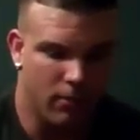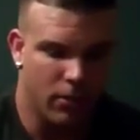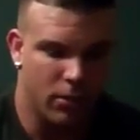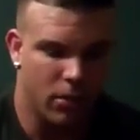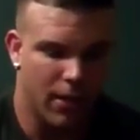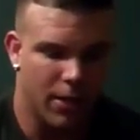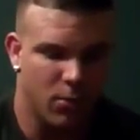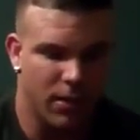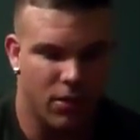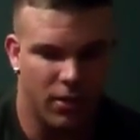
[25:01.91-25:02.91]
So that's
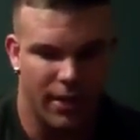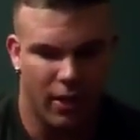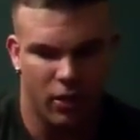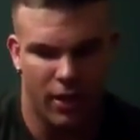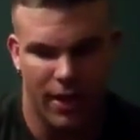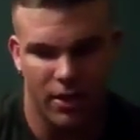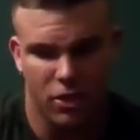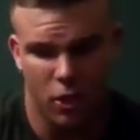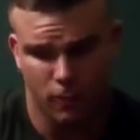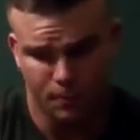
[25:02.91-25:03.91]
why I started taking on clients.
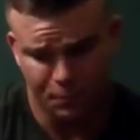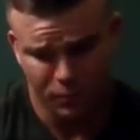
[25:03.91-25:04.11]
So